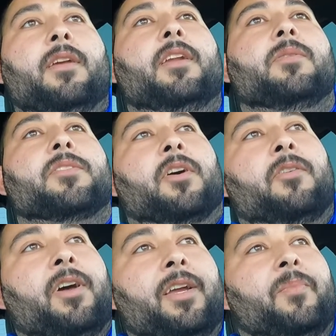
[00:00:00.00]
and it was
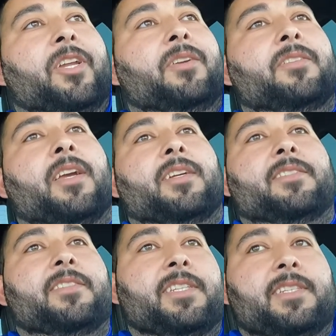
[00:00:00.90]
alright, but it was like a
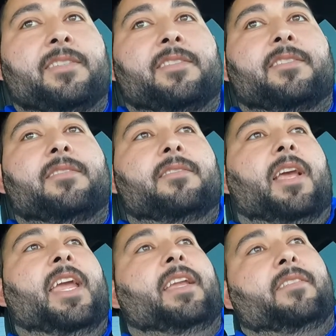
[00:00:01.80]

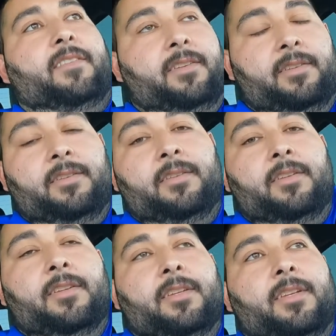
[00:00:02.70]
6.8.
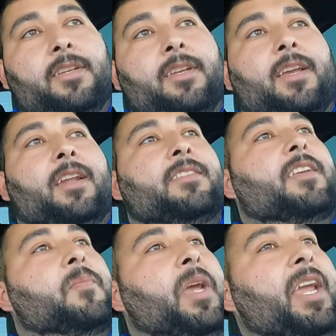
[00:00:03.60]
And I was
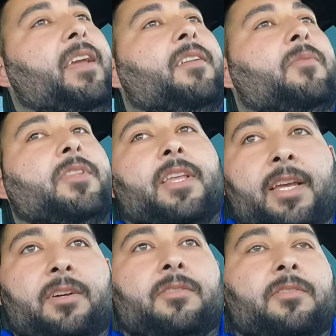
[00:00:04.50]
like, man, what the
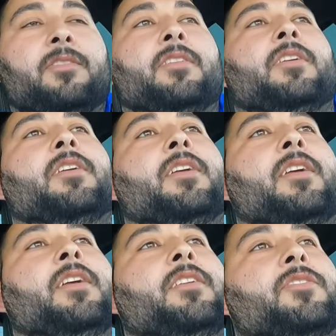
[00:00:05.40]
hell?
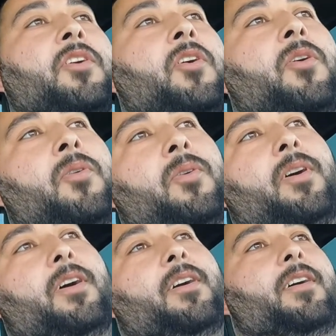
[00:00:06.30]

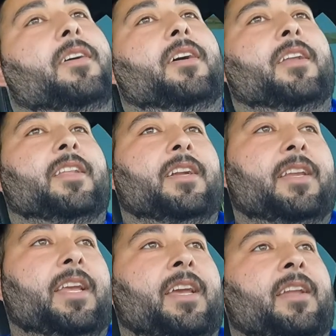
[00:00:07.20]
So I did it
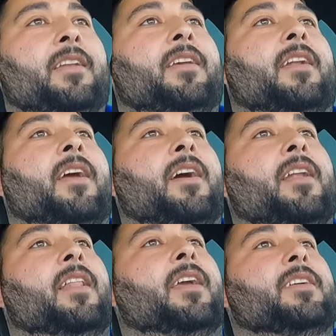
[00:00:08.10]
again, and I
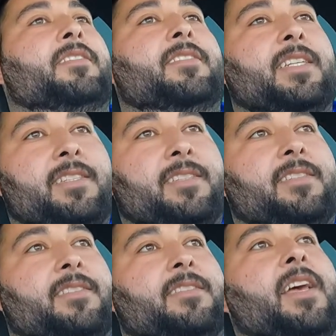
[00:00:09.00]
got like a
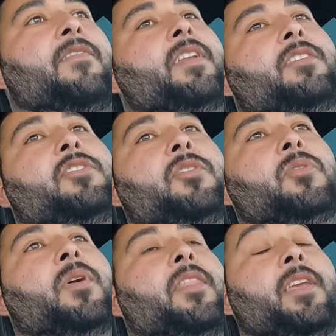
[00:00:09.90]

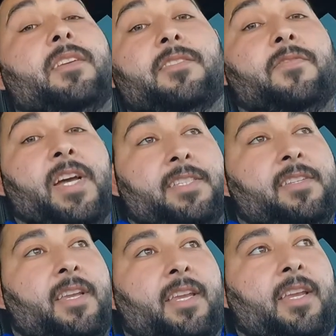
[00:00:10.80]
6.72, I think is the
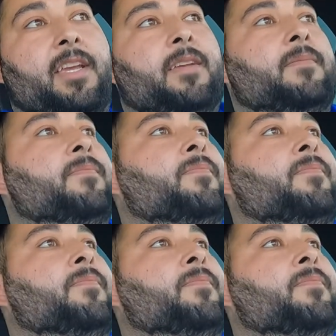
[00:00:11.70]
fastest I can get.